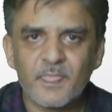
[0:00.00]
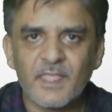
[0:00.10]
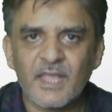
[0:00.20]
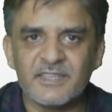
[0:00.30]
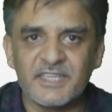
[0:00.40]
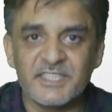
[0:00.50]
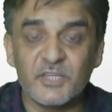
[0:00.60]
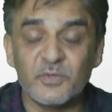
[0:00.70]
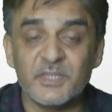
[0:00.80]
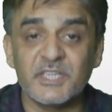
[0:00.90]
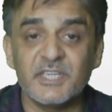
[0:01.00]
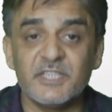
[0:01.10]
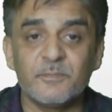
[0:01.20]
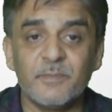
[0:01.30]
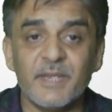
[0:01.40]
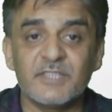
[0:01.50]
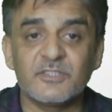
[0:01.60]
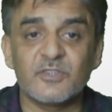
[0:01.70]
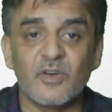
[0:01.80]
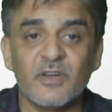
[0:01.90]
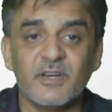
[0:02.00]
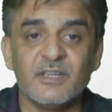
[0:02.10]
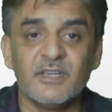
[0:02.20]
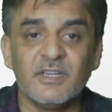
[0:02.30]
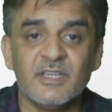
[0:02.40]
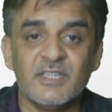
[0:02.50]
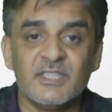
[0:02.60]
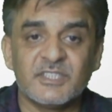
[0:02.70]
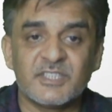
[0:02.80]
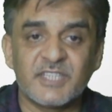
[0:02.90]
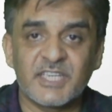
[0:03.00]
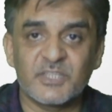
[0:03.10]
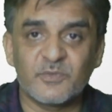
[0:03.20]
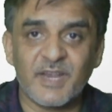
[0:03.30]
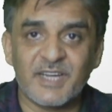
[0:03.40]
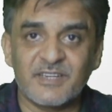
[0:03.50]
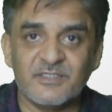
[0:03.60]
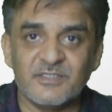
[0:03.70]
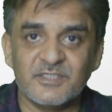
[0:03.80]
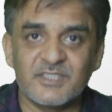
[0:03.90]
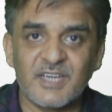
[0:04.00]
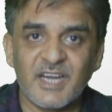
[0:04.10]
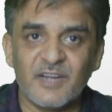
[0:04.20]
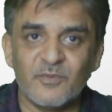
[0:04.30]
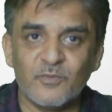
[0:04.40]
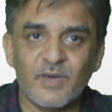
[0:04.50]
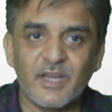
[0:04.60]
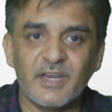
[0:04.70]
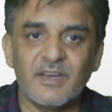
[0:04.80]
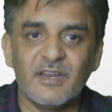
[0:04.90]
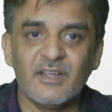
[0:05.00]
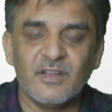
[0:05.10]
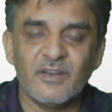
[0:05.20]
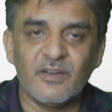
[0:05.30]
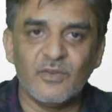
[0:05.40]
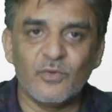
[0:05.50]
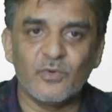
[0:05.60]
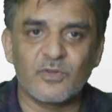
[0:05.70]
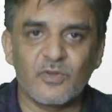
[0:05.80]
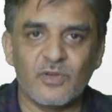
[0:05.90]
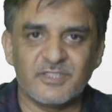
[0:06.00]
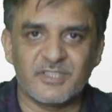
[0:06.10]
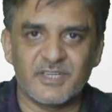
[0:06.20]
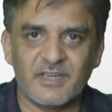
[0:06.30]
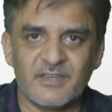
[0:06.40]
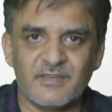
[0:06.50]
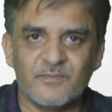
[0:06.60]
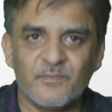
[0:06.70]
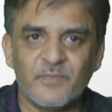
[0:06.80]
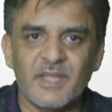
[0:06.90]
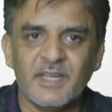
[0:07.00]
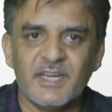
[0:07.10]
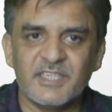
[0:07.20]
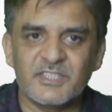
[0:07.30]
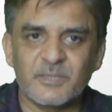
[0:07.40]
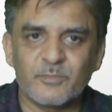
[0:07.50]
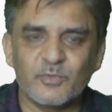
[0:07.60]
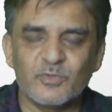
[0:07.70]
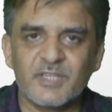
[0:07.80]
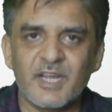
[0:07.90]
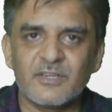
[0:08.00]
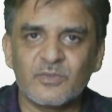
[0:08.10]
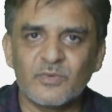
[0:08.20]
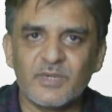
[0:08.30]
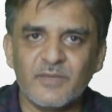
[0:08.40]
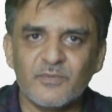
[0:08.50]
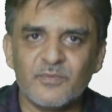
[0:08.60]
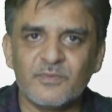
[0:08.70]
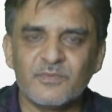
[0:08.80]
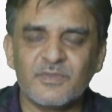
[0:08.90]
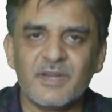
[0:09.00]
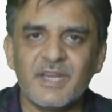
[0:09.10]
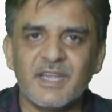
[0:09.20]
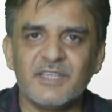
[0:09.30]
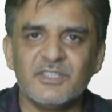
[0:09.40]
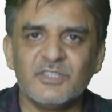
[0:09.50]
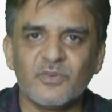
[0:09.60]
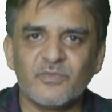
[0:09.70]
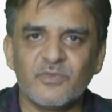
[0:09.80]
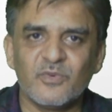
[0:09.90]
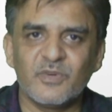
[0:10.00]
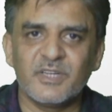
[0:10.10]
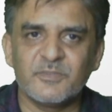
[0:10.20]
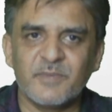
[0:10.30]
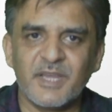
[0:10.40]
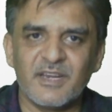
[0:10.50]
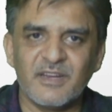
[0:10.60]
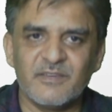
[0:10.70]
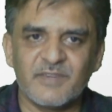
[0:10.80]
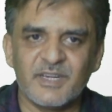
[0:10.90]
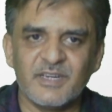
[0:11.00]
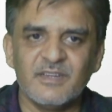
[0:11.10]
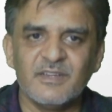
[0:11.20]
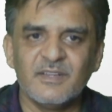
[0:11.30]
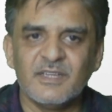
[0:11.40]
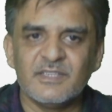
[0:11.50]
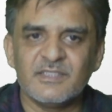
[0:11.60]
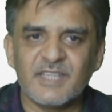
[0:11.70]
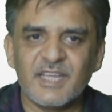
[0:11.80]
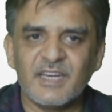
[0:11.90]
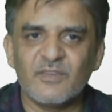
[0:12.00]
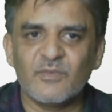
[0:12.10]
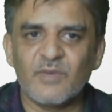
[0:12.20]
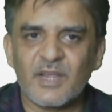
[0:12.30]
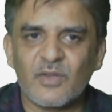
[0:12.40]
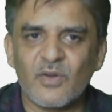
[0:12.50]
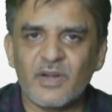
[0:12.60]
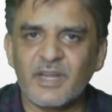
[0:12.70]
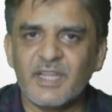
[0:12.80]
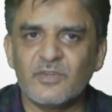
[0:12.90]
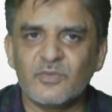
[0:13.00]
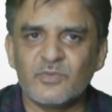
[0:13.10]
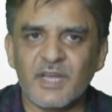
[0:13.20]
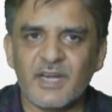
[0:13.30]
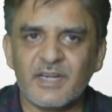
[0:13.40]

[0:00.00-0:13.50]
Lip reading: This equation is based on 6 factors and 1 load constant. It is supposed that 23 kgs of load is being lifted. Then according to that,